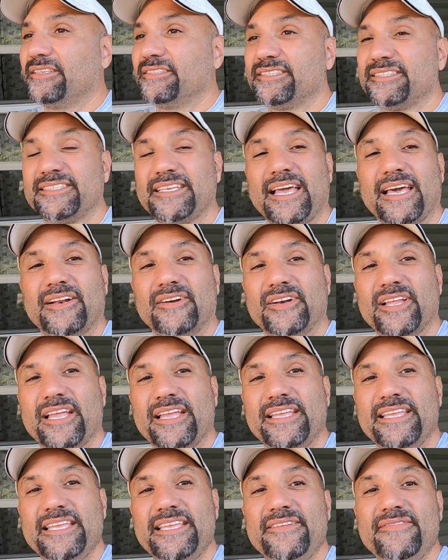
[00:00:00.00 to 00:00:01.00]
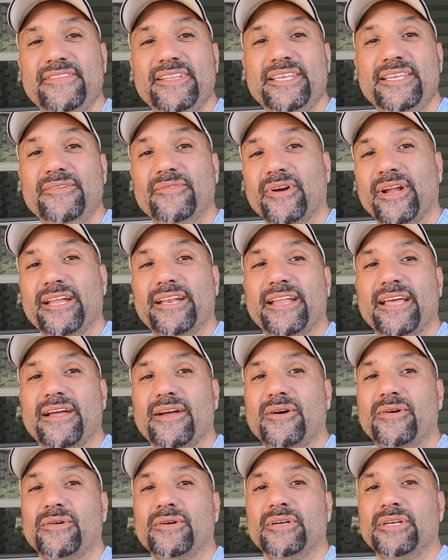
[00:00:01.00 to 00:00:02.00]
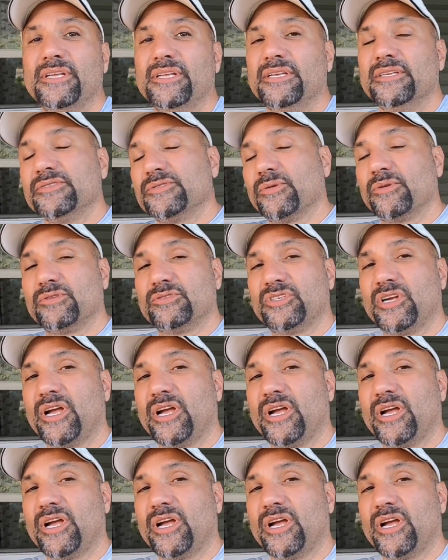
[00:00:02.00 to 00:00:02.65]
Saturday evening right now. So I'm gonna